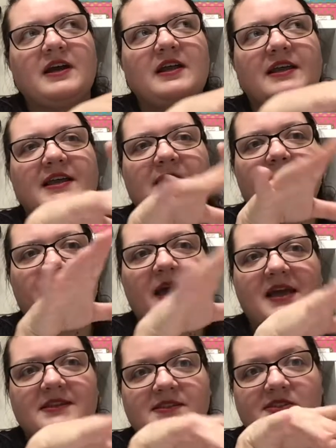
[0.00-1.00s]
like a
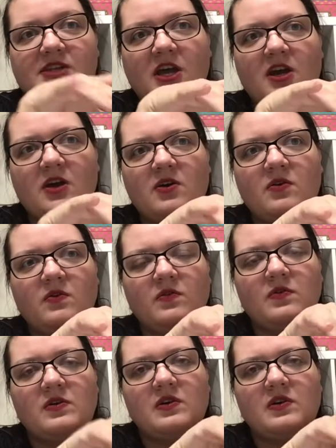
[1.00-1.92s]
pesto.